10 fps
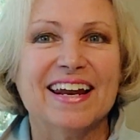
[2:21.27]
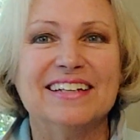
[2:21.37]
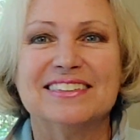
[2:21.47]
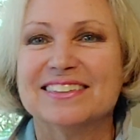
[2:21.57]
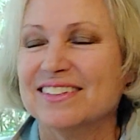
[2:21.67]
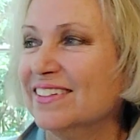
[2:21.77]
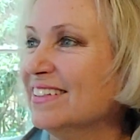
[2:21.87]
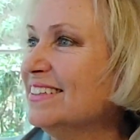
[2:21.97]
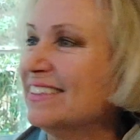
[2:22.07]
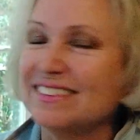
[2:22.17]
I
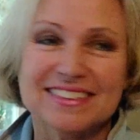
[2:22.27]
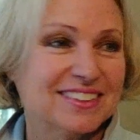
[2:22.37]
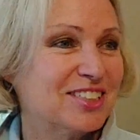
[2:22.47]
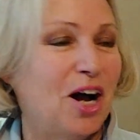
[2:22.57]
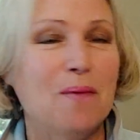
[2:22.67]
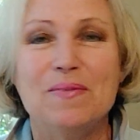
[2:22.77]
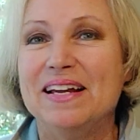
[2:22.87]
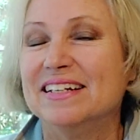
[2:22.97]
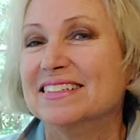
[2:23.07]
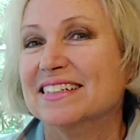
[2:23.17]
started just
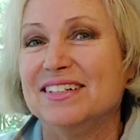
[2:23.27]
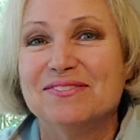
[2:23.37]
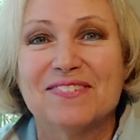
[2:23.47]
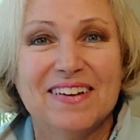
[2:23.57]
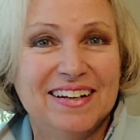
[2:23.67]
shopping as if